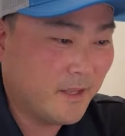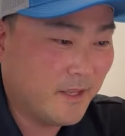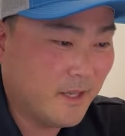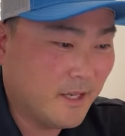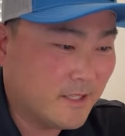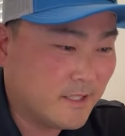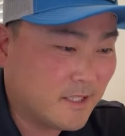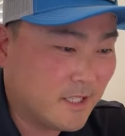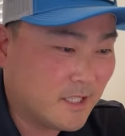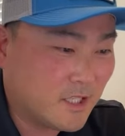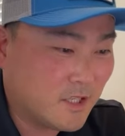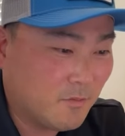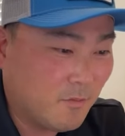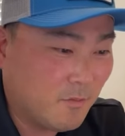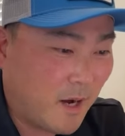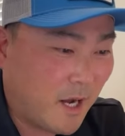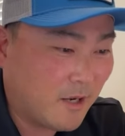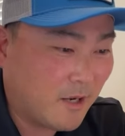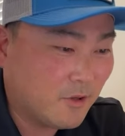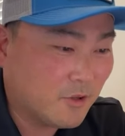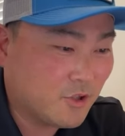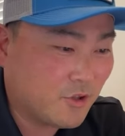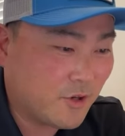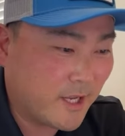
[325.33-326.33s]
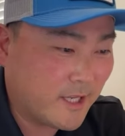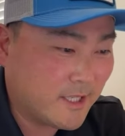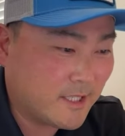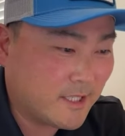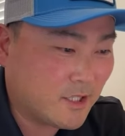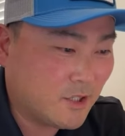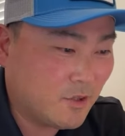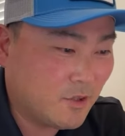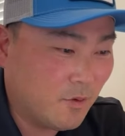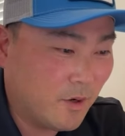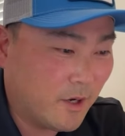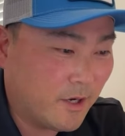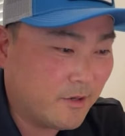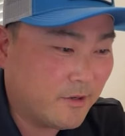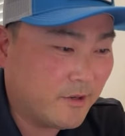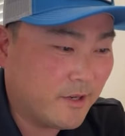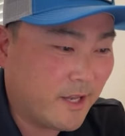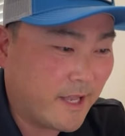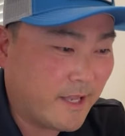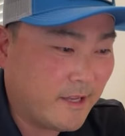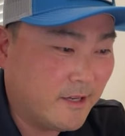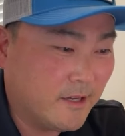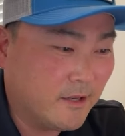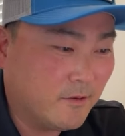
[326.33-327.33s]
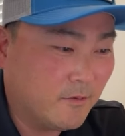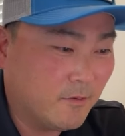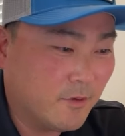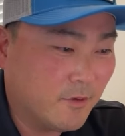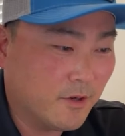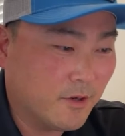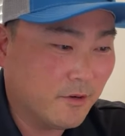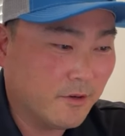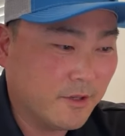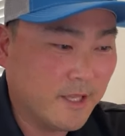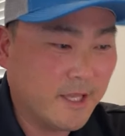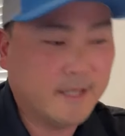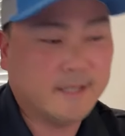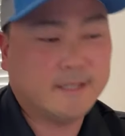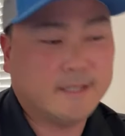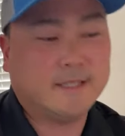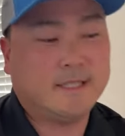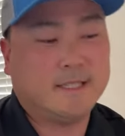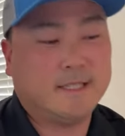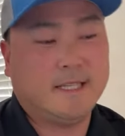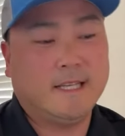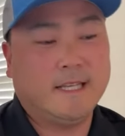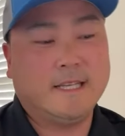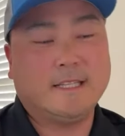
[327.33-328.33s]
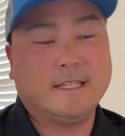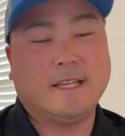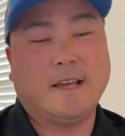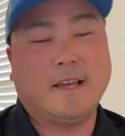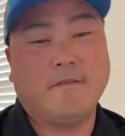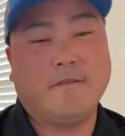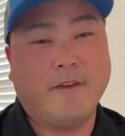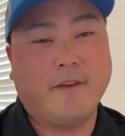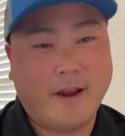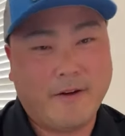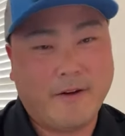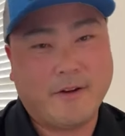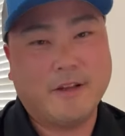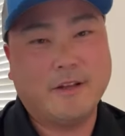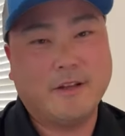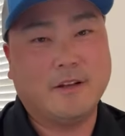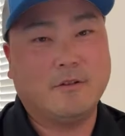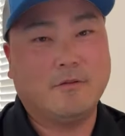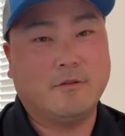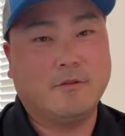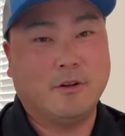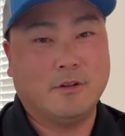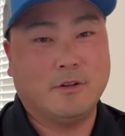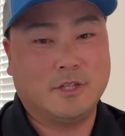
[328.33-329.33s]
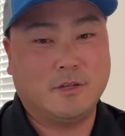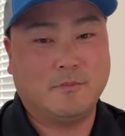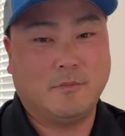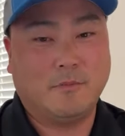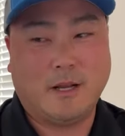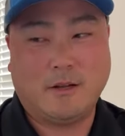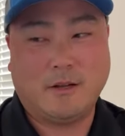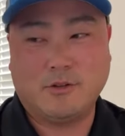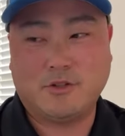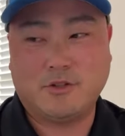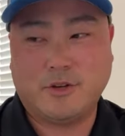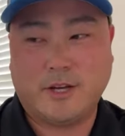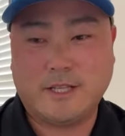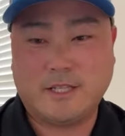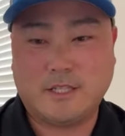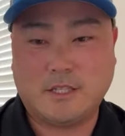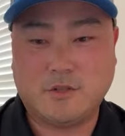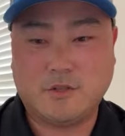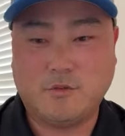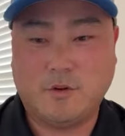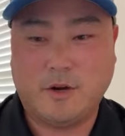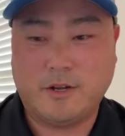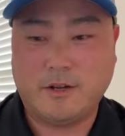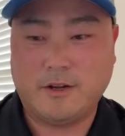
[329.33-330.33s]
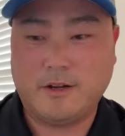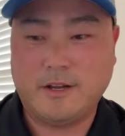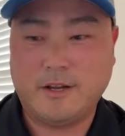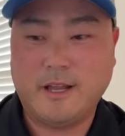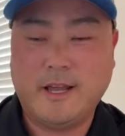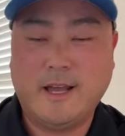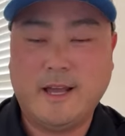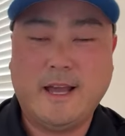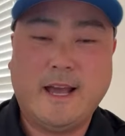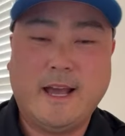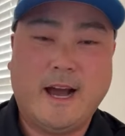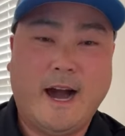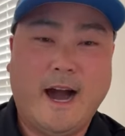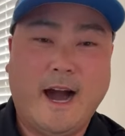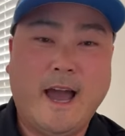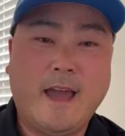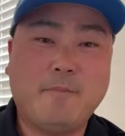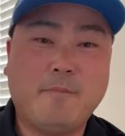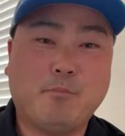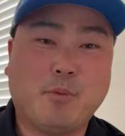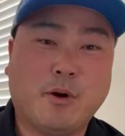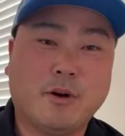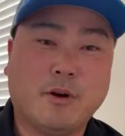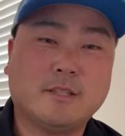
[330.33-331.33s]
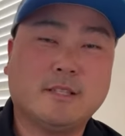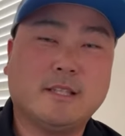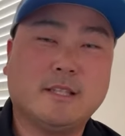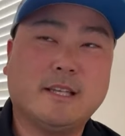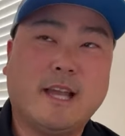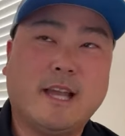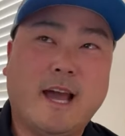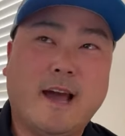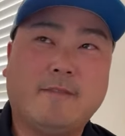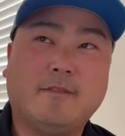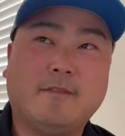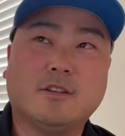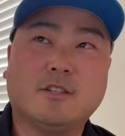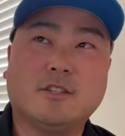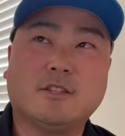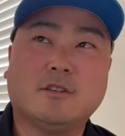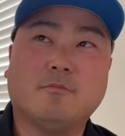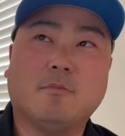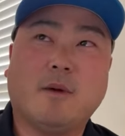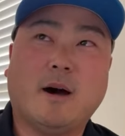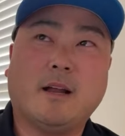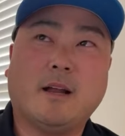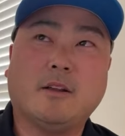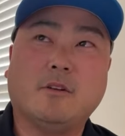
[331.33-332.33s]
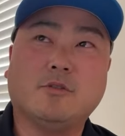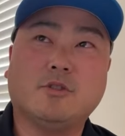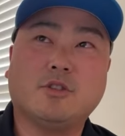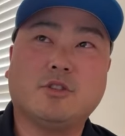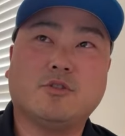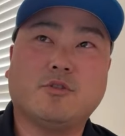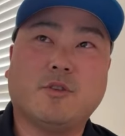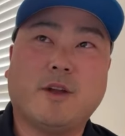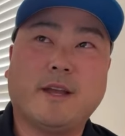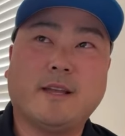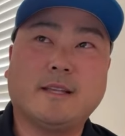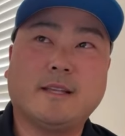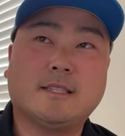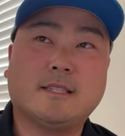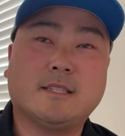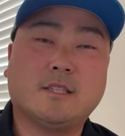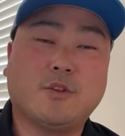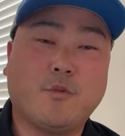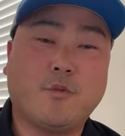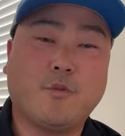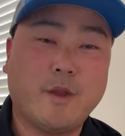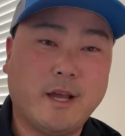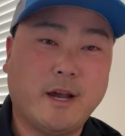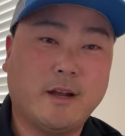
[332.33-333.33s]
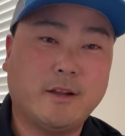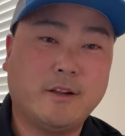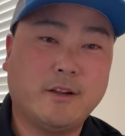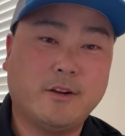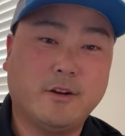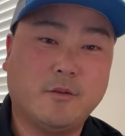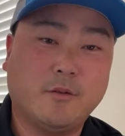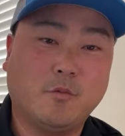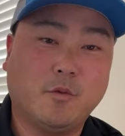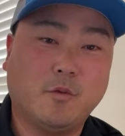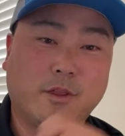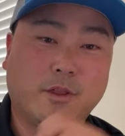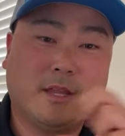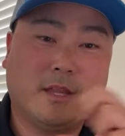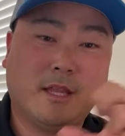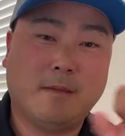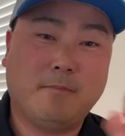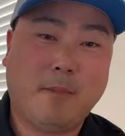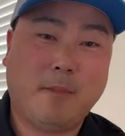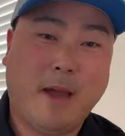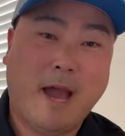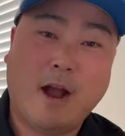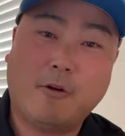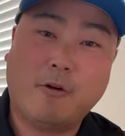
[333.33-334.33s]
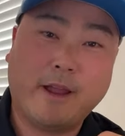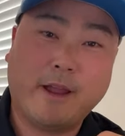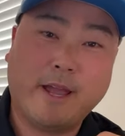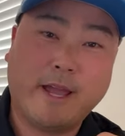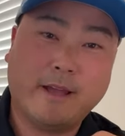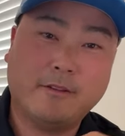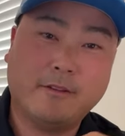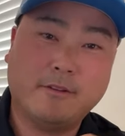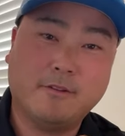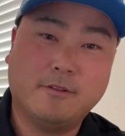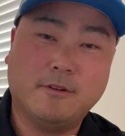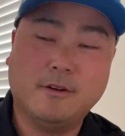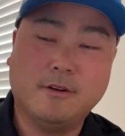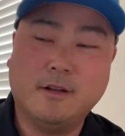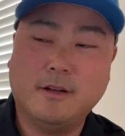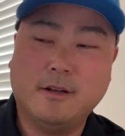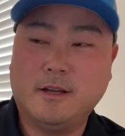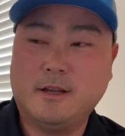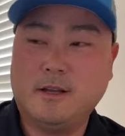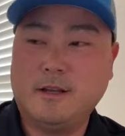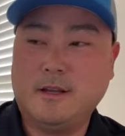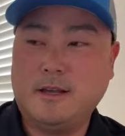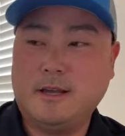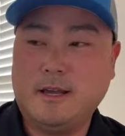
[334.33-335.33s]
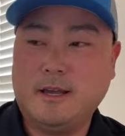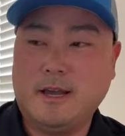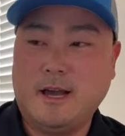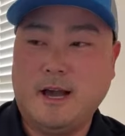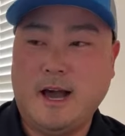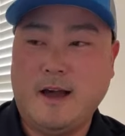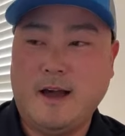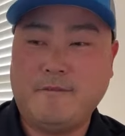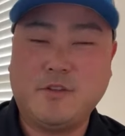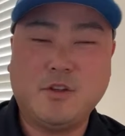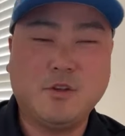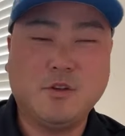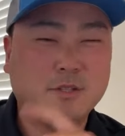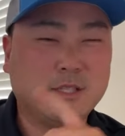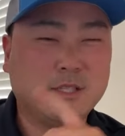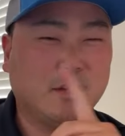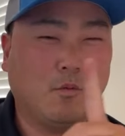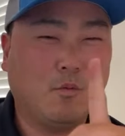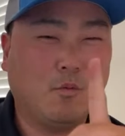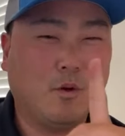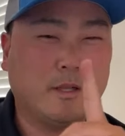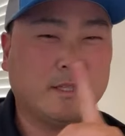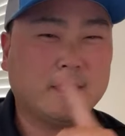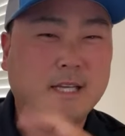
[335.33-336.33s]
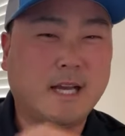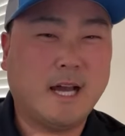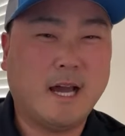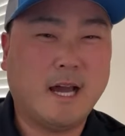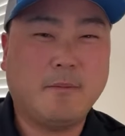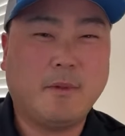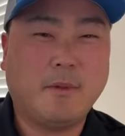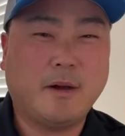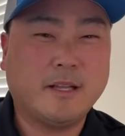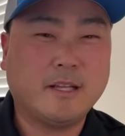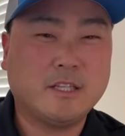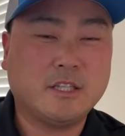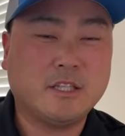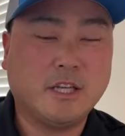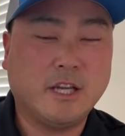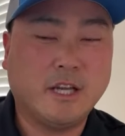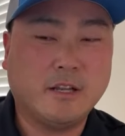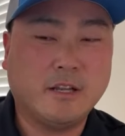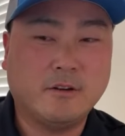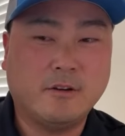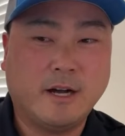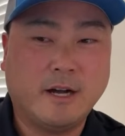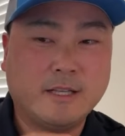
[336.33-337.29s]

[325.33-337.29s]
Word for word: Is the Shimano Tranx 200 a good reel? Yes, it is a very good reel. Shimano Tranx 200. I personally have the Shimano Tranx 300 with the power handle. I've used it one time on a channel.